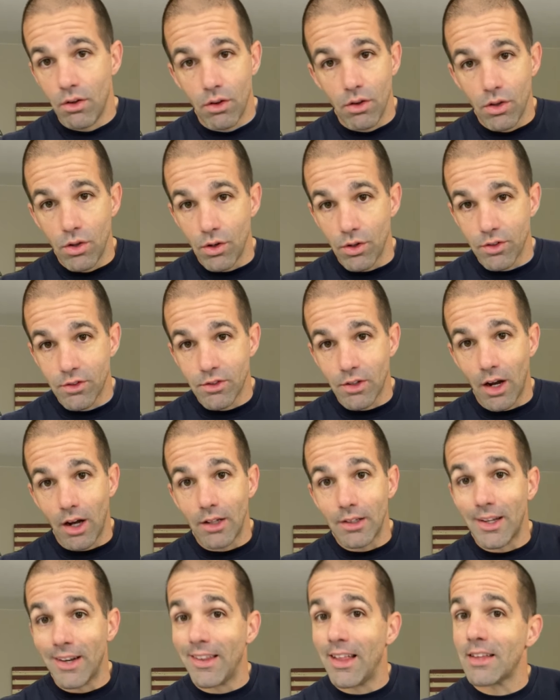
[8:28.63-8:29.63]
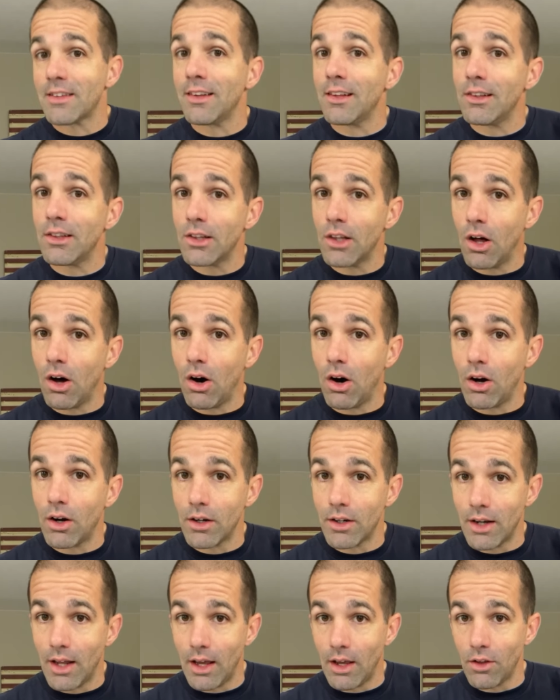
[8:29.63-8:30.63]
You're solid. And that's a
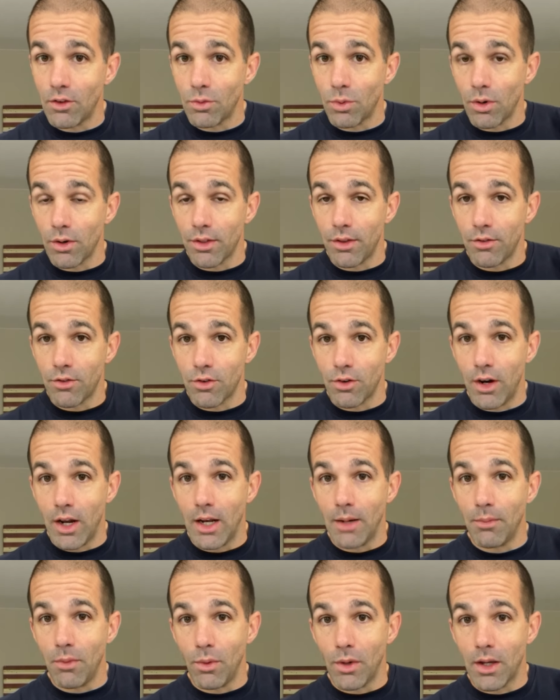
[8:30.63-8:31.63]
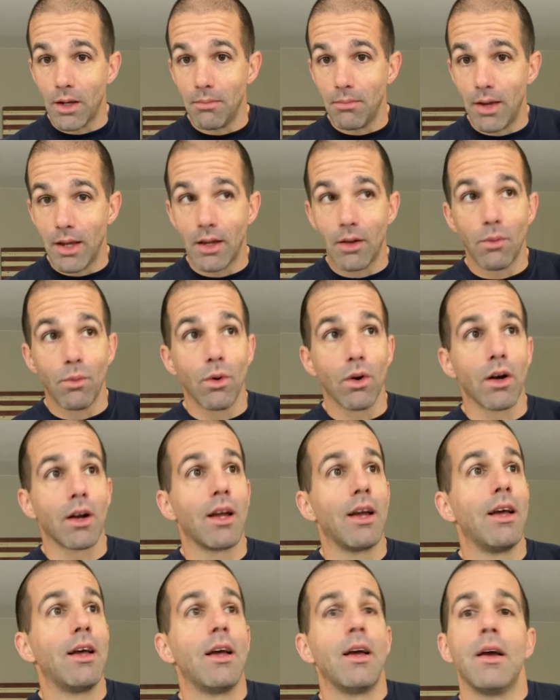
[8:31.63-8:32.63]
long day's worth of training, but we can make it work.
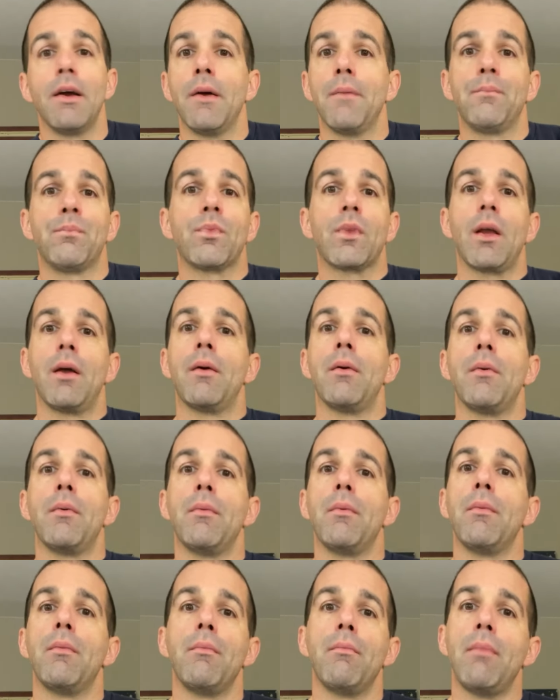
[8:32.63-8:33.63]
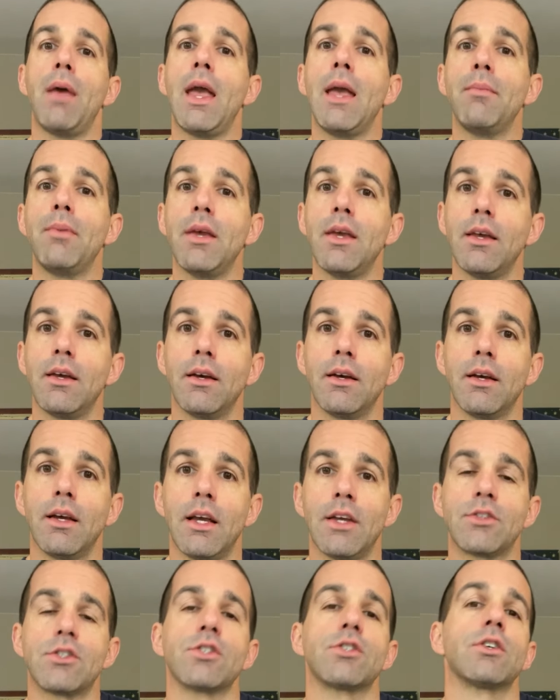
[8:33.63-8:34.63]
Maybe
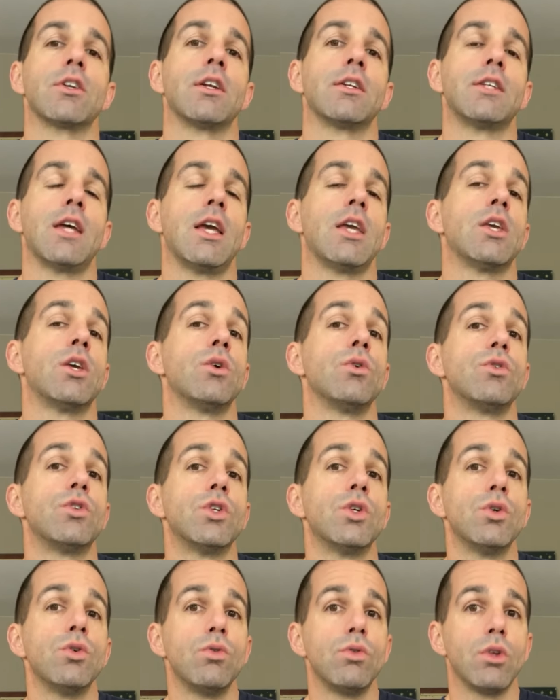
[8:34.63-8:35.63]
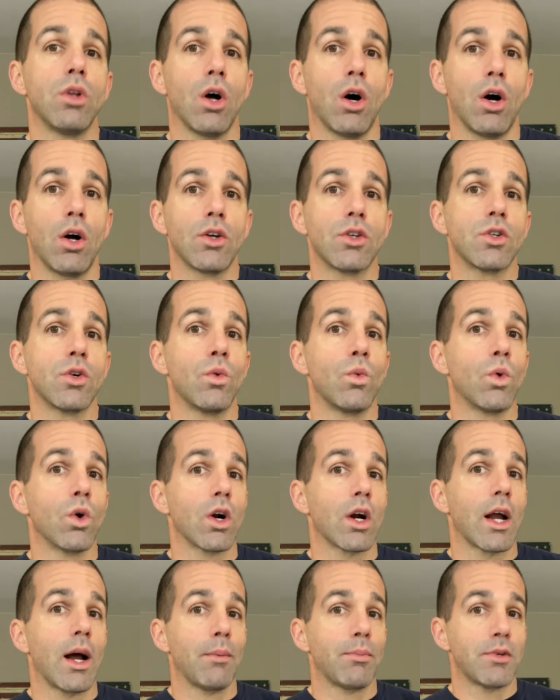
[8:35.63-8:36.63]
it's just going to take you too long to
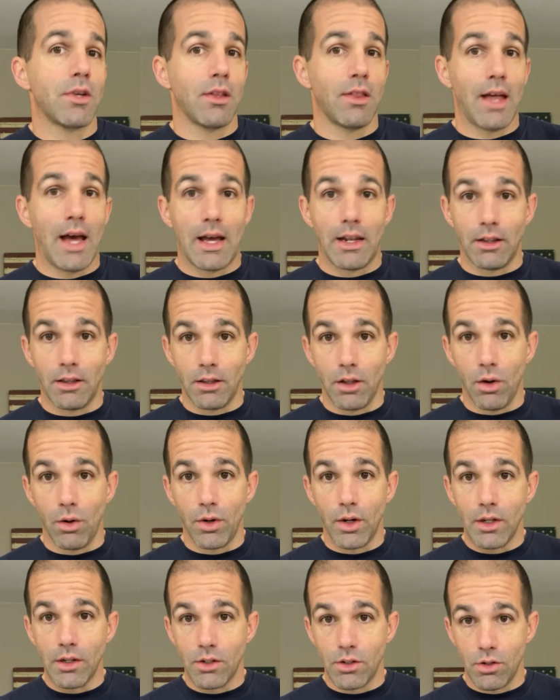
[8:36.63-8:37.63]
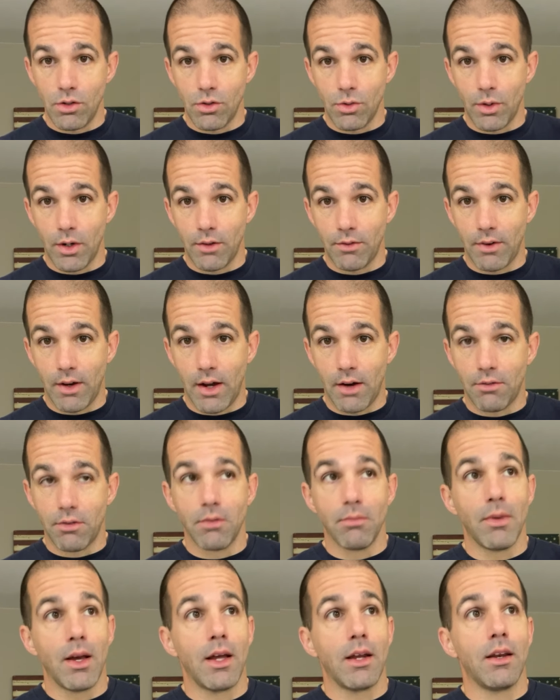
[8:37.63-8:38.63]
work up to that loading, 225 for
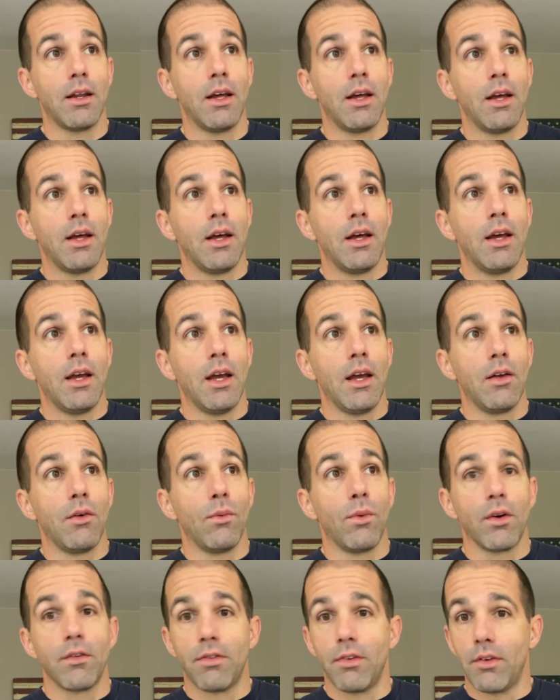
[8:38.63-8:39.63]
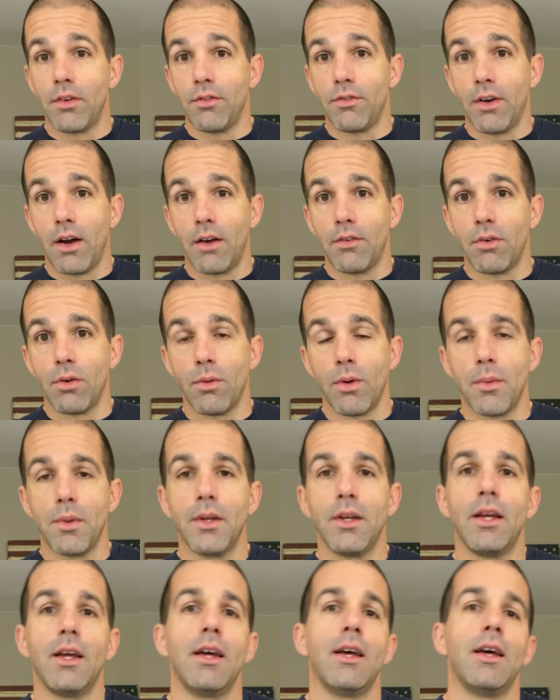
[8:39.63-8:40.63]
men and 155 for women.